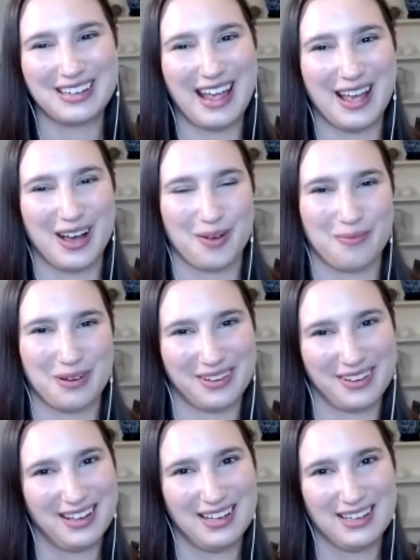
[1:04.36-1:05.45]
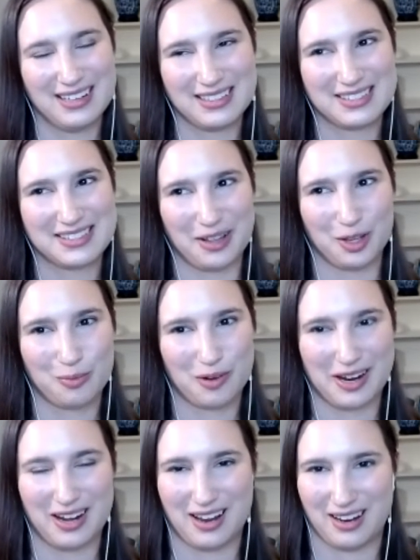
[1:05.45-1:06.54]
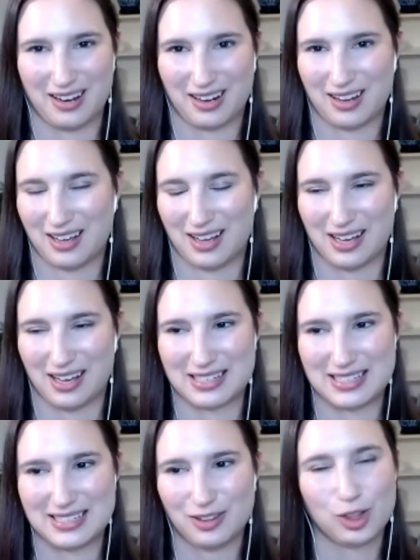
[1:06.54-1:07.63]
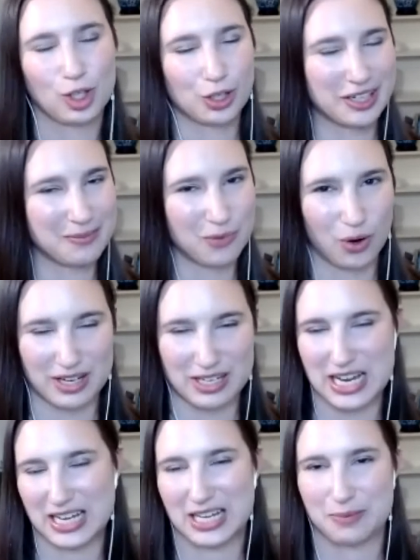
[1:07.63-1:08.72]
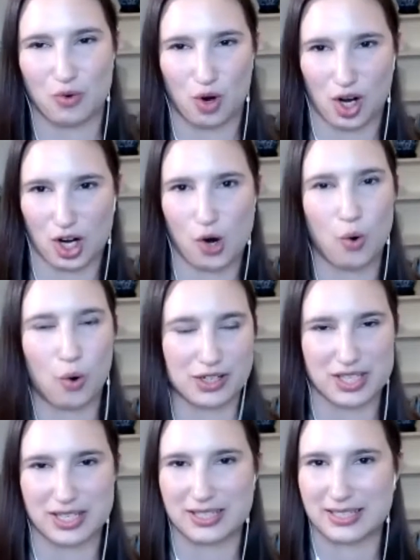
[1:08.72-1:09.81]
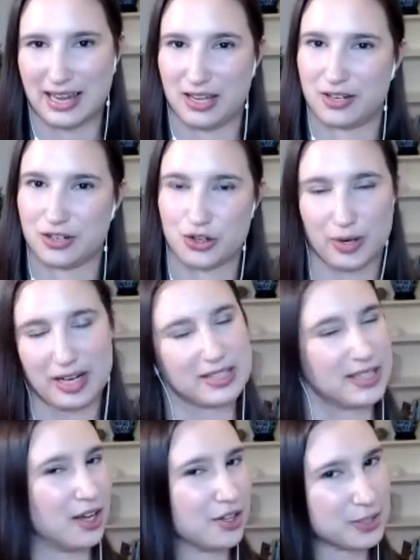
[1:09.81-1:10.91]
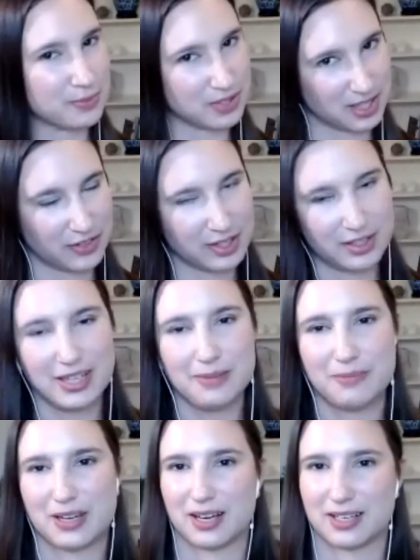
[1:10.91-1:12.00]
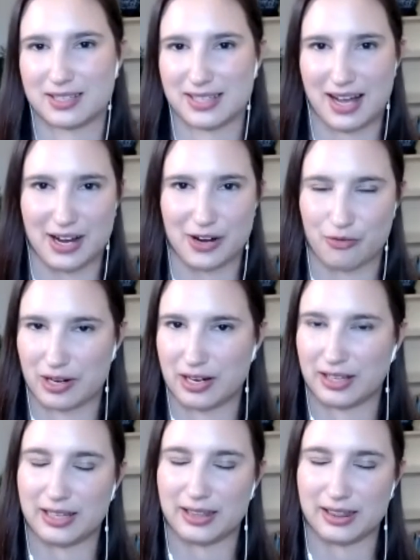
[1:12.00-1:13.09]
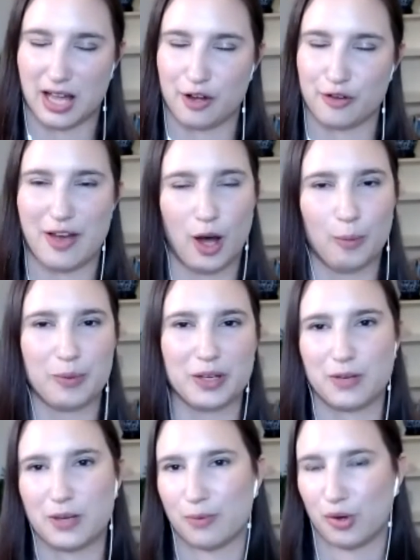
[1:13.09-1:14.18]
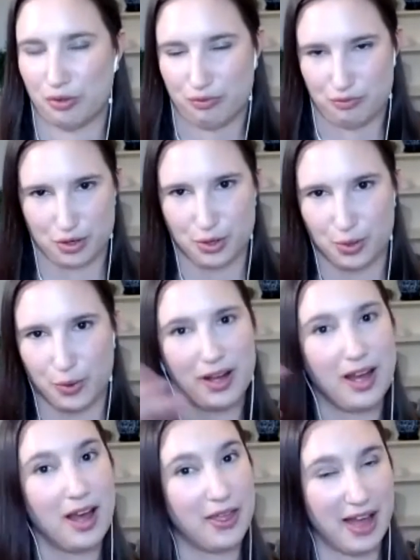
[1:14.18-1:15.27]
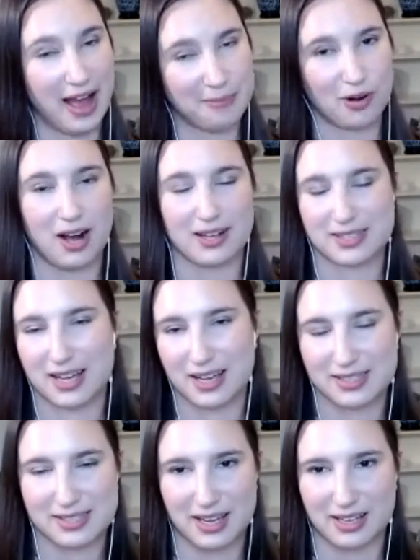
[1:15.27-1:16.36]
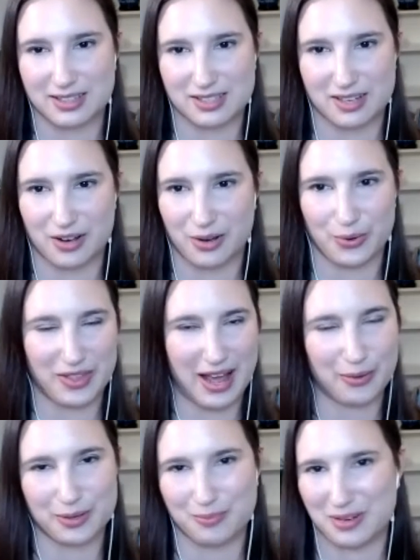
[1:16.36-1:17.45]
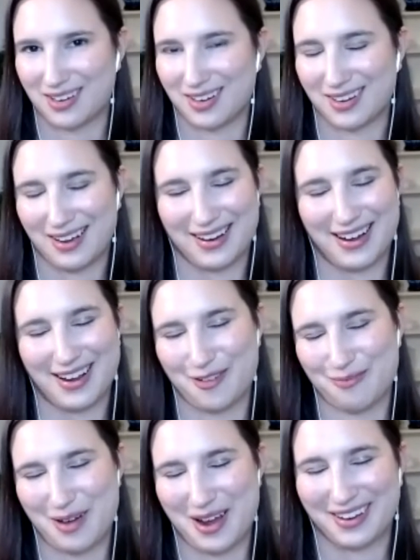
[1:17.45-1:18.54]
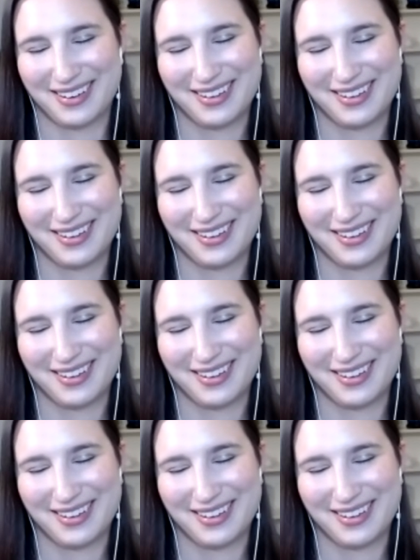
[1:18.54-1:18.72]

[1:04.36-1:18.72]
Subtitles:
am celebrating learning more and taking more courses in trans health specifically because I really love helping people through that process. And so that would be a kind of my